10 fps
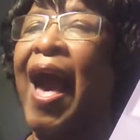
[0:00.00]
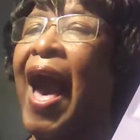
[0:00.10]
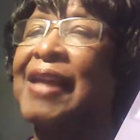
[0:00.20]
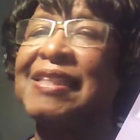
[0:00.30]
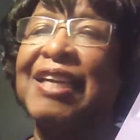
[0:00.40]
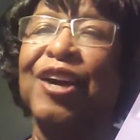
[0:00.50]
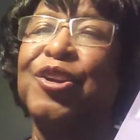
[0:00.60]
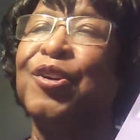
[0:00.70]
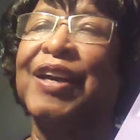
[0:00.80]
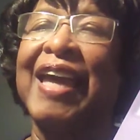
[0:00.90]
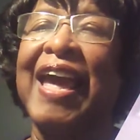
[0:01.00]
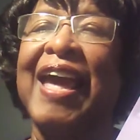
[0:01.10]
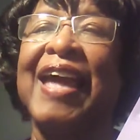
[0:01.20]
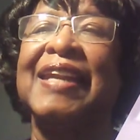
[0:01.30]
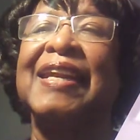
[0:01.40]
I tell you
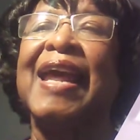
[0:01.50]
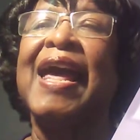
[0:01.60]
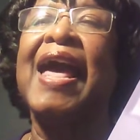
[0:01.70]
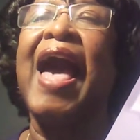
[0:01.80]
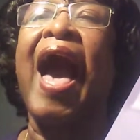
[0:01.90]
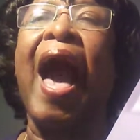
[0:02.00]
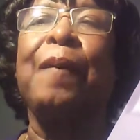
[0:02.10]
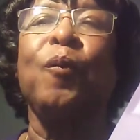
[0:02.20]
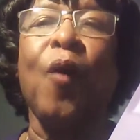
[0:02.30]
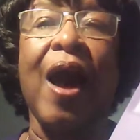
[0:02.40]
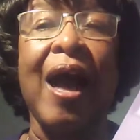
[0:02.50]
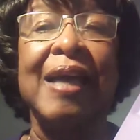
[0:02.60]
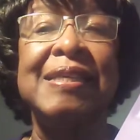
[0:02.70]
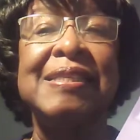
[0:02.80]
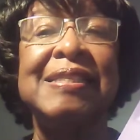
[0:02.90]
again, I'm
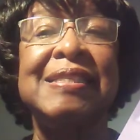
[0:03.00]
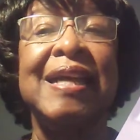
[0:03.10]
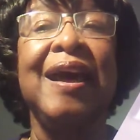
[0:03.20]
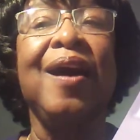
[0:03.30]
Wise